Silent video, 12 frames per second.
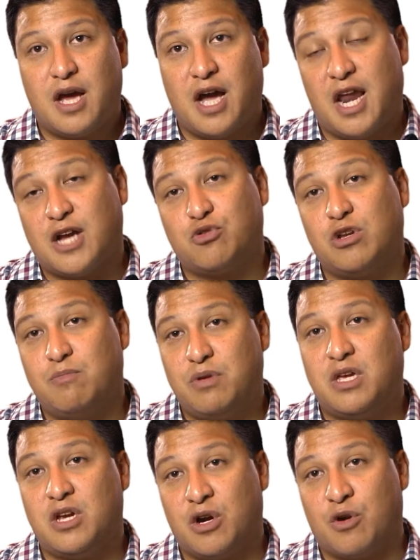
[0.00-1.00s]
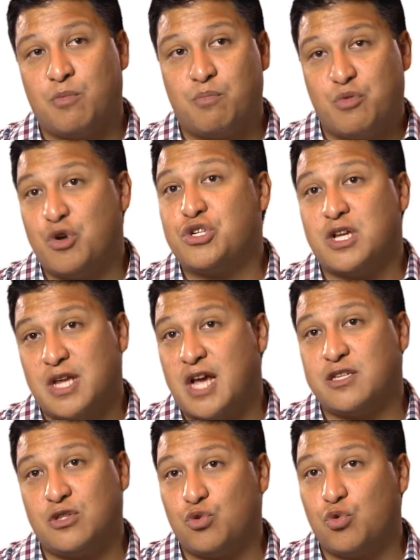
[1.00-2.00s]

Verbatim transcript: and actually be our merchandising